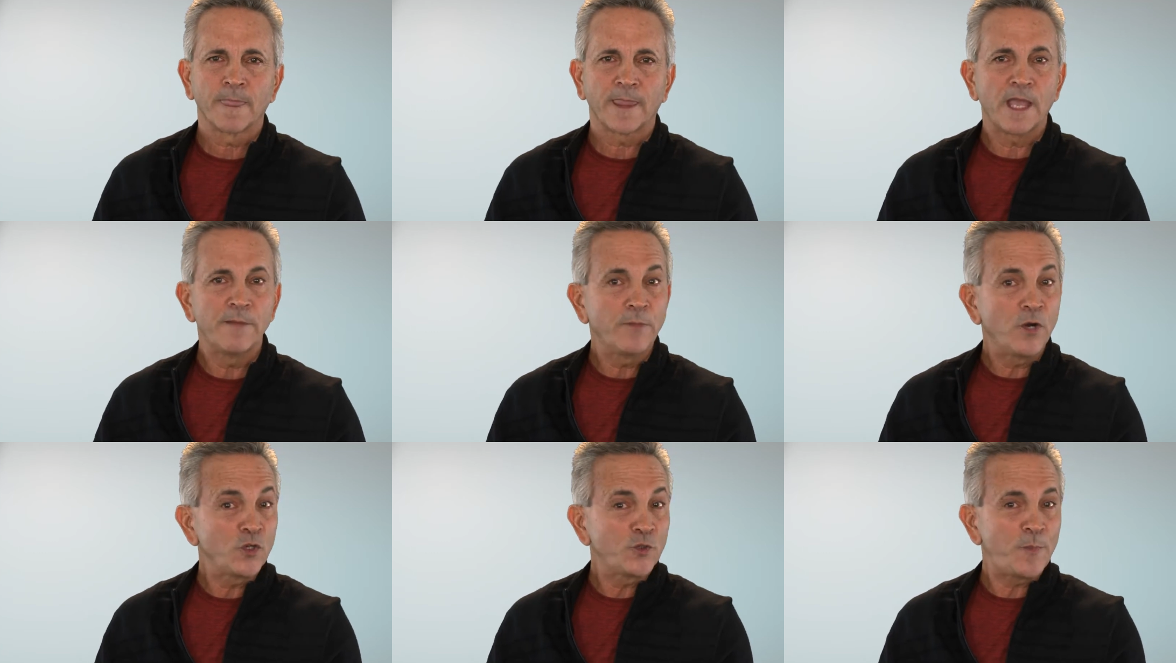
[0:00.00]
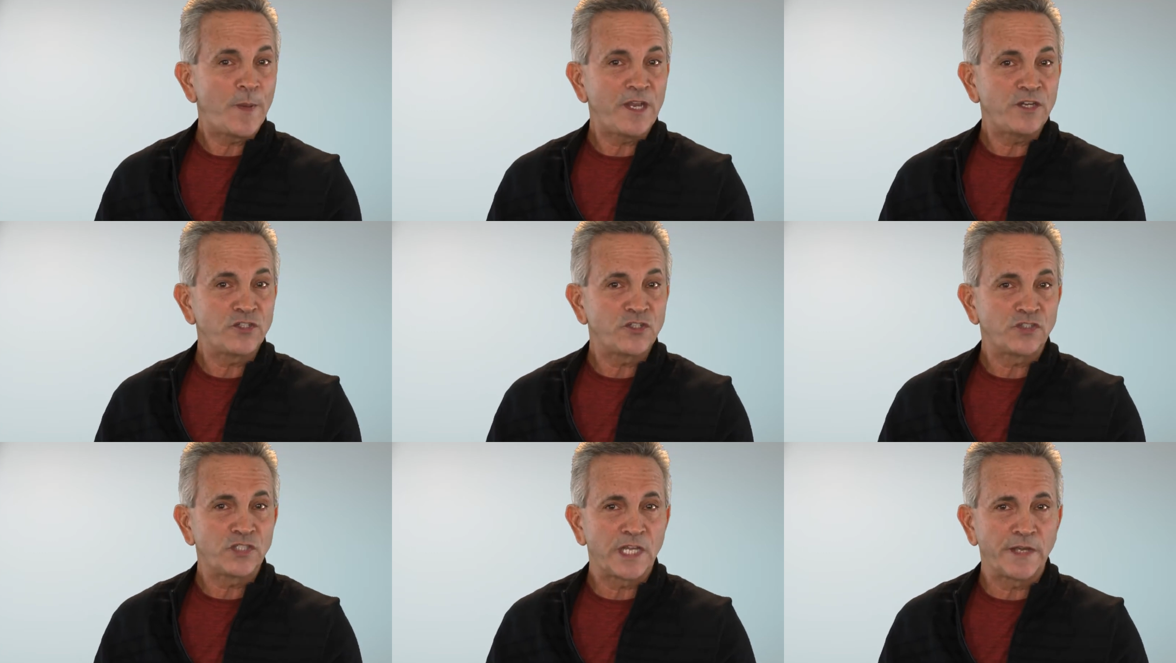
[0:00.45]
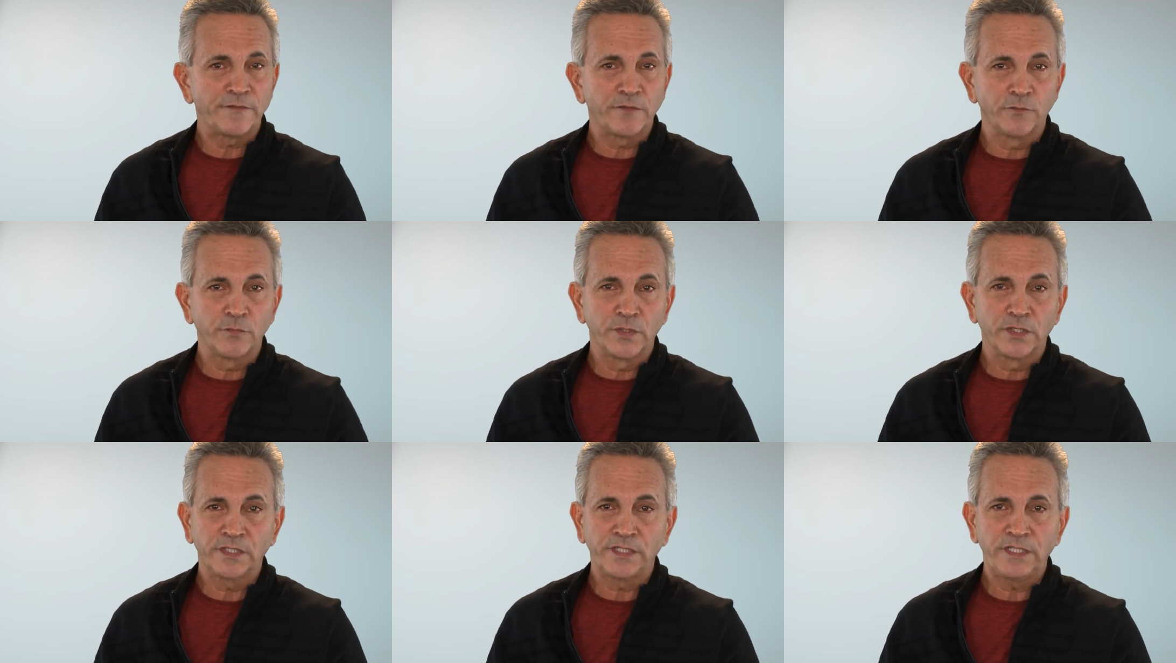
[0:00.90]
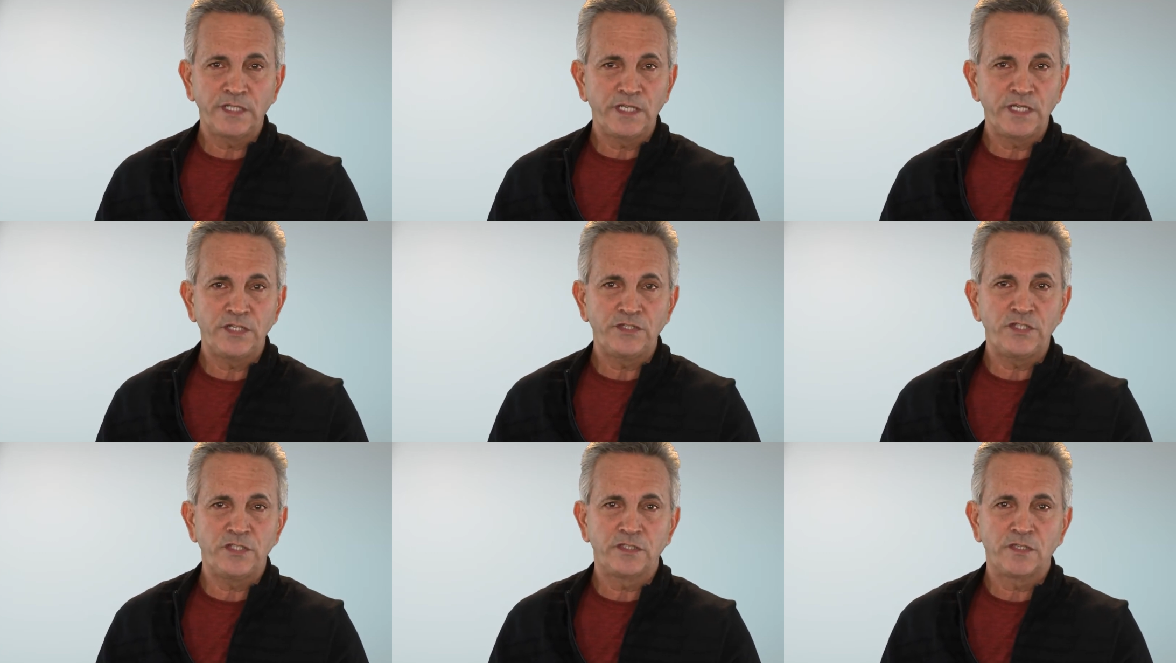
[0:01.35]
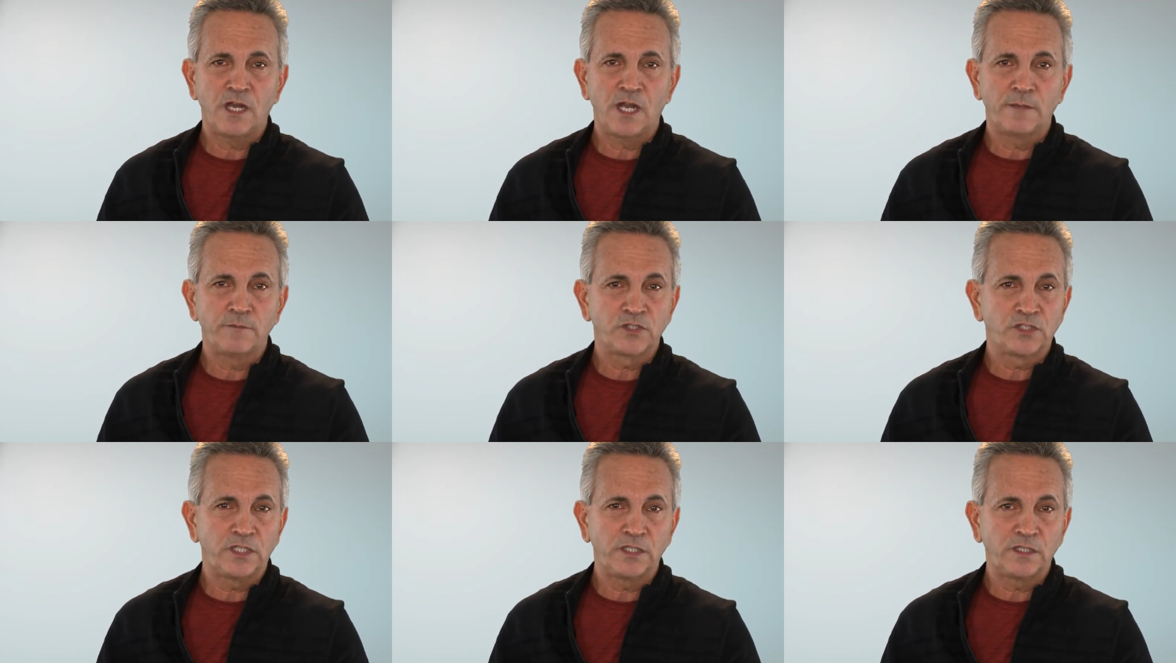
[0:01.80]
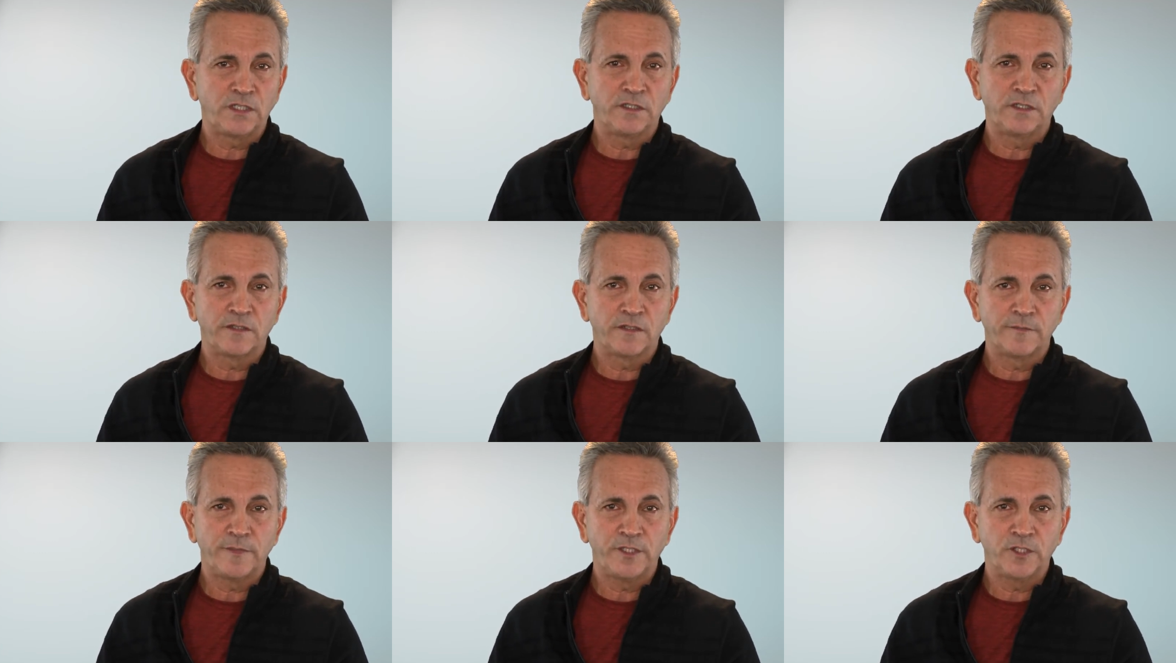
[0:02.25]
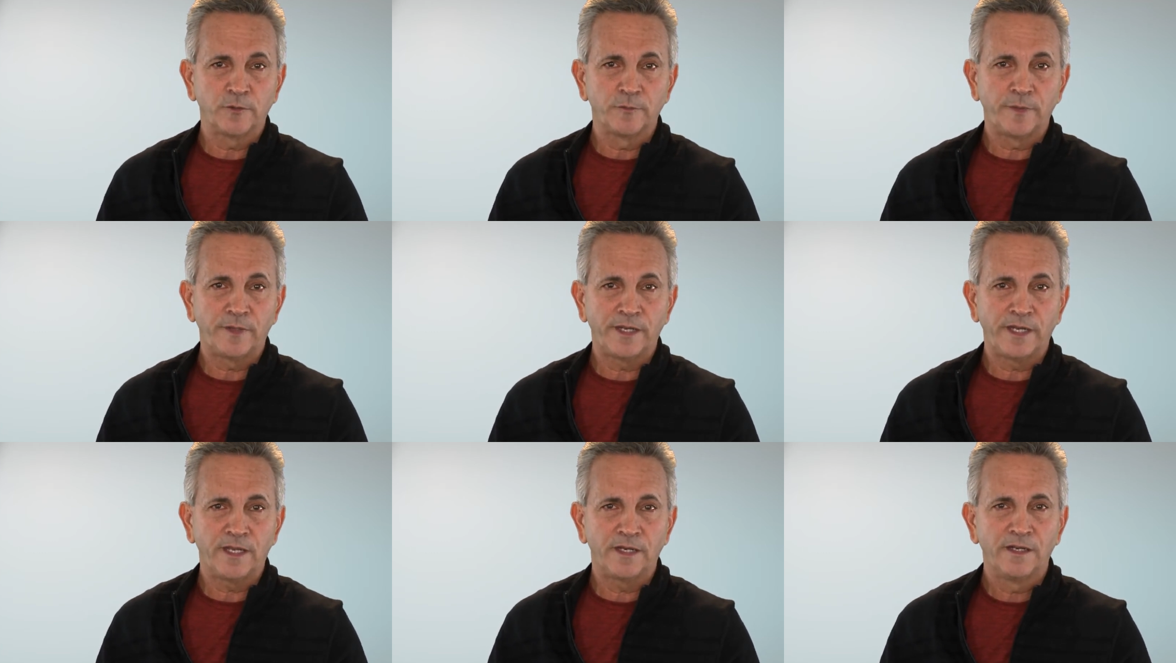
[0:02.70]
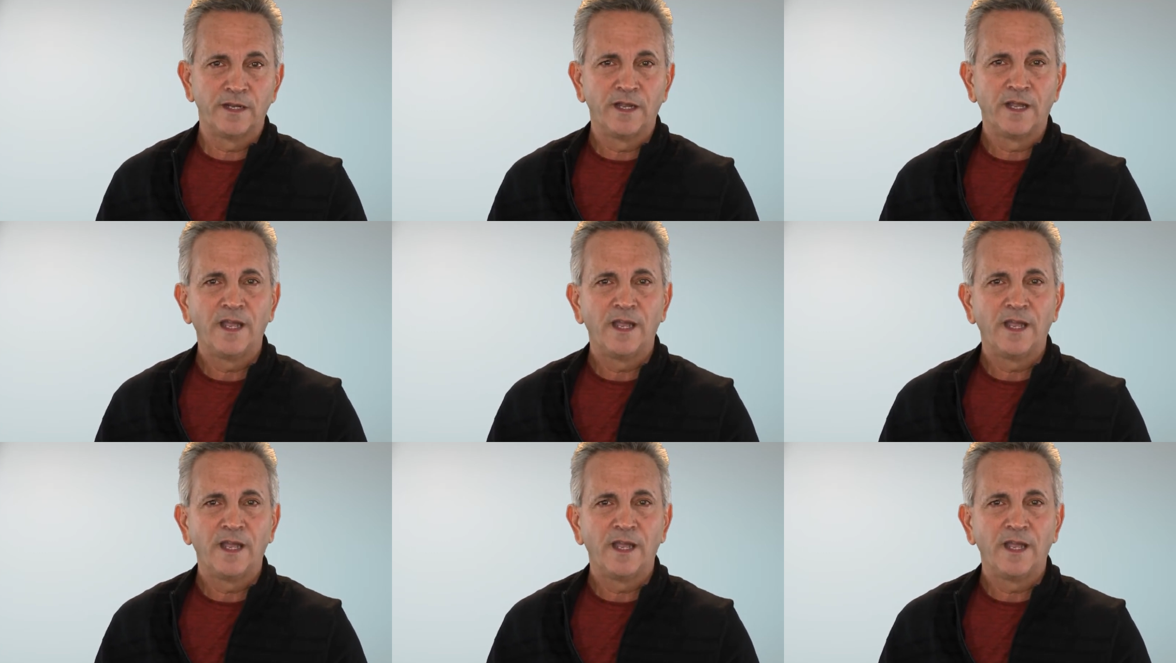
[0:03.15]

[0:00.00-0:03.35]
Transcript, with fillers: And most patients have a really easy time sticking to the meal plan.